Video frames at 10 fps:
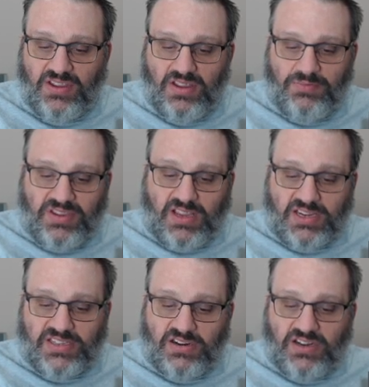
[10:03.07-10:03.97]
because
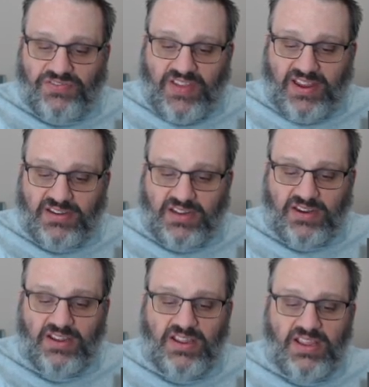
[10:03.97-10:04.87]
they're defended.
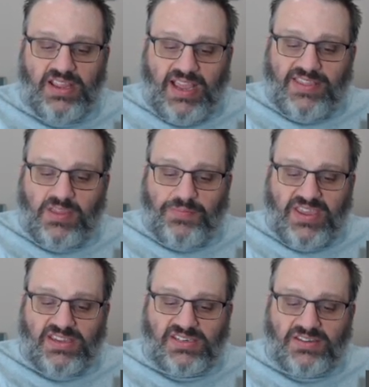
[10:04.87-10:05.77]
And the
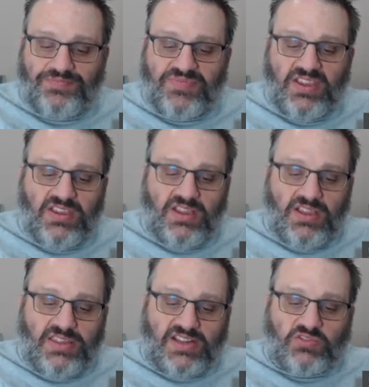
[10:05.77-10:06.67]
piece
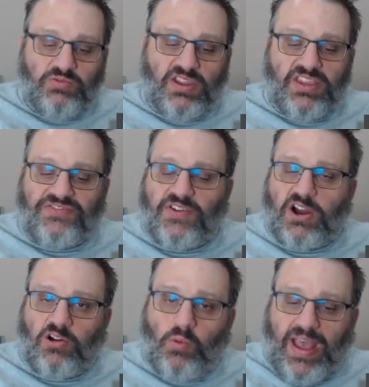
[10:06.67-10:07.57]
that's really far
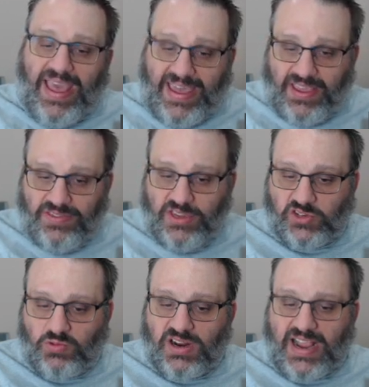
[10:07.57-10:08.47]
away, this
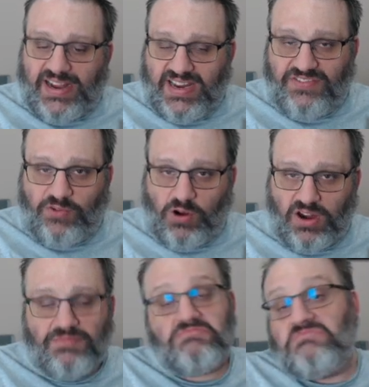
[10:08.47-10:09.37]
rook on
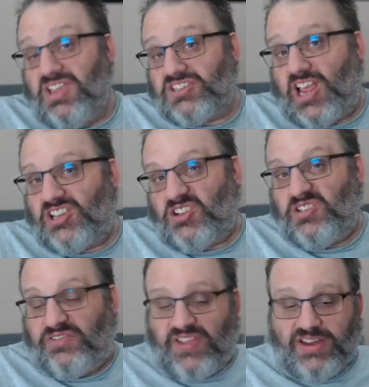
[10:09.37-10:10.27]
e4, is also
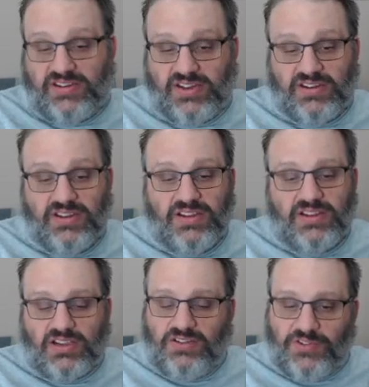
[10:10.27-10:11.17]
defended.
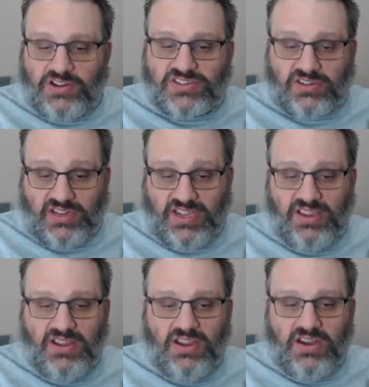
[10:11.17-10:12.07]
Conversely,
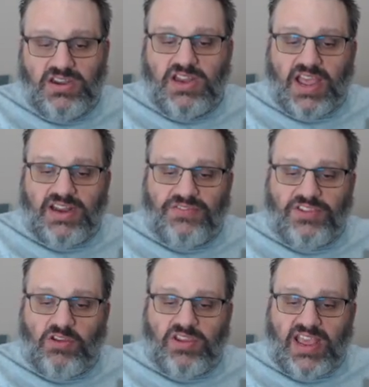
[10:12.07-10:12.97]
none of
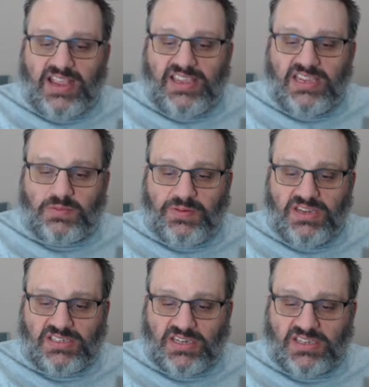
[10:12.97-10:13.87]
Yangyi's
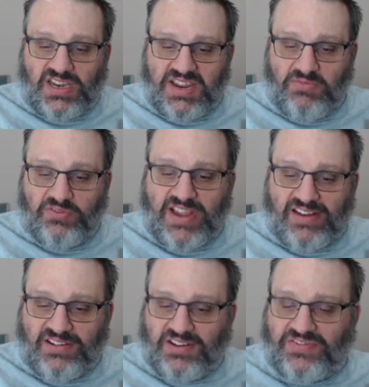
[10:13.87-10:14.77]
pieces that he moved out
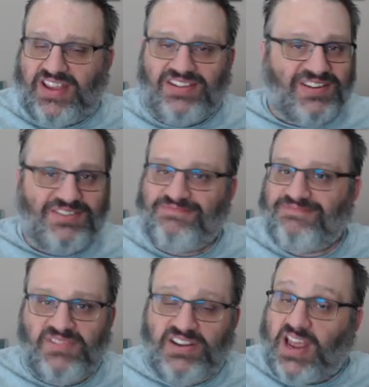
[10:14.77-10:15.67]
are defended.
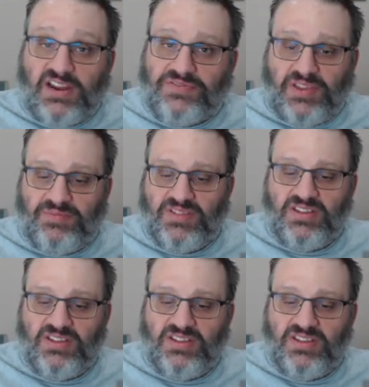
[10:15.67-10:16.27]
None of them.